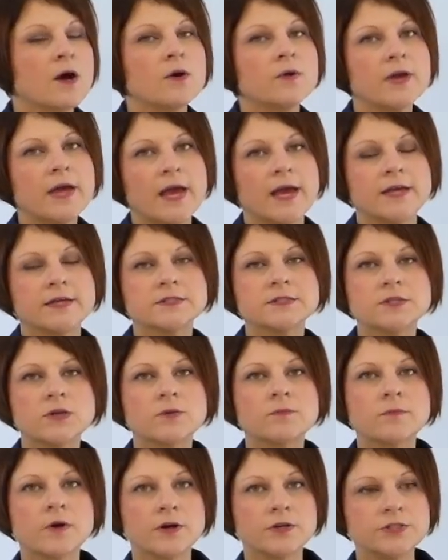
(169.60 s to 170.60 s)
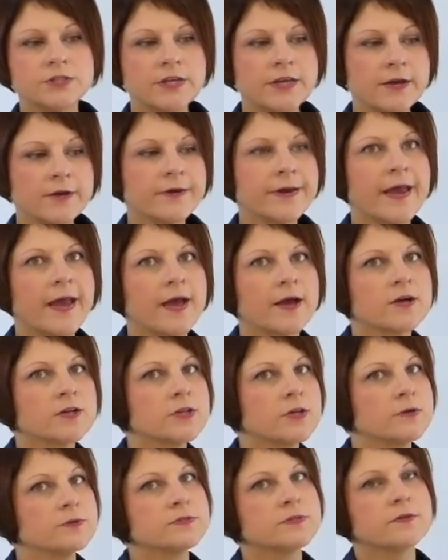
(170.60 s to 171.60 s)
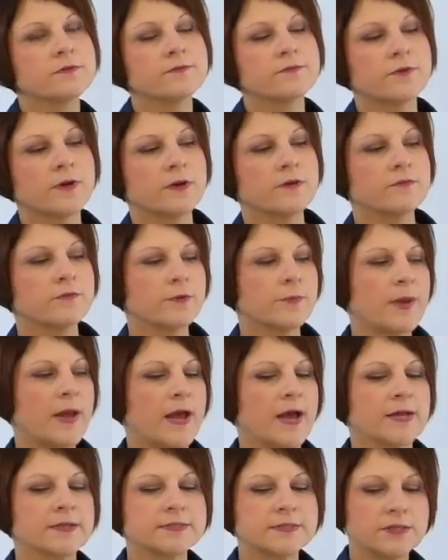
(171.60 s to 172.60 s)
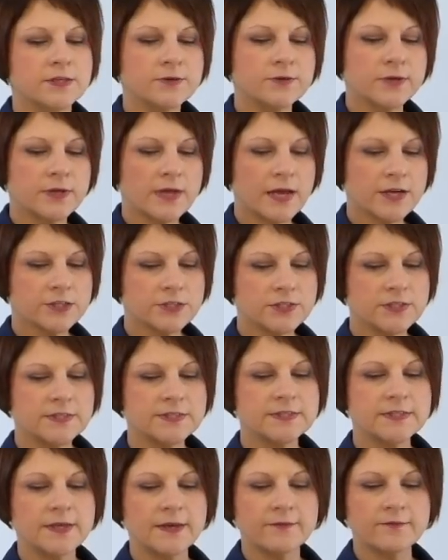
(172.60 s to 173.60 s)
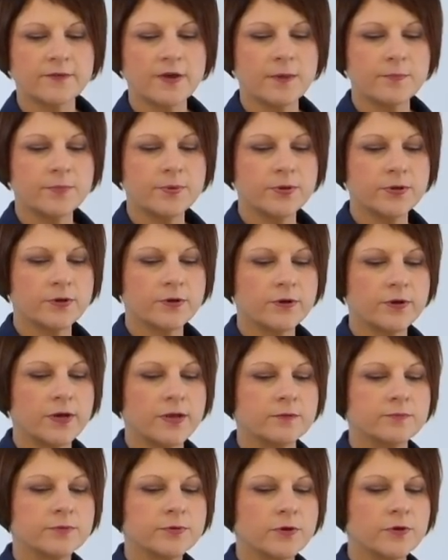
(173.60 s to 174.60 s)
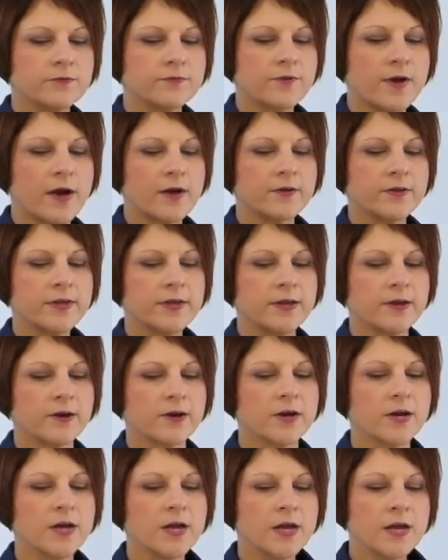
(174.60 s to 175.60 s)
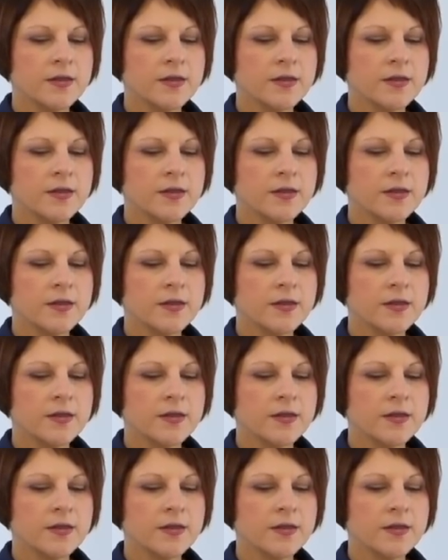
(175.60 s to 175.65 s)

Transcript: Okay, so Margie here can't close the front of her pants, and you can actually see if I put her in profile here